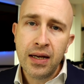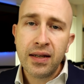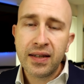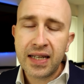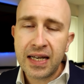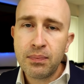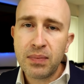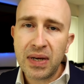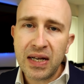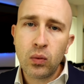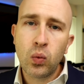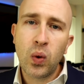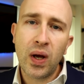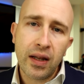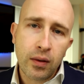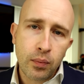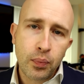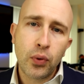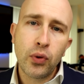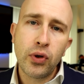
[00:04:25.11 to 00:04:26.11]
they may
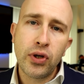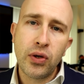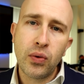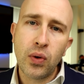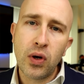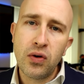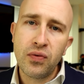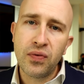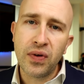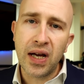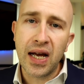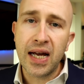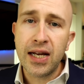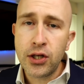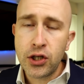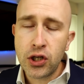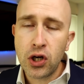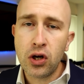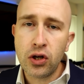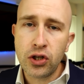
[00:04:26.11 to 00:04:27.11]
well pull you over
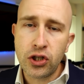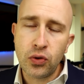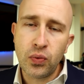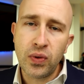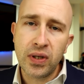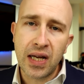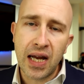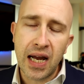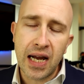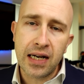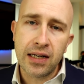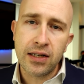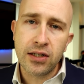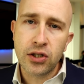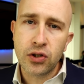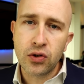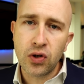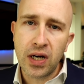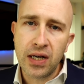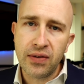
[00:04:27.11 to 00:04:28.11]
and charge you with careless
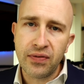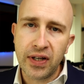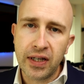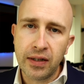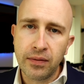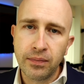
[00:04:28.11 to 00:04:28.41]
driving.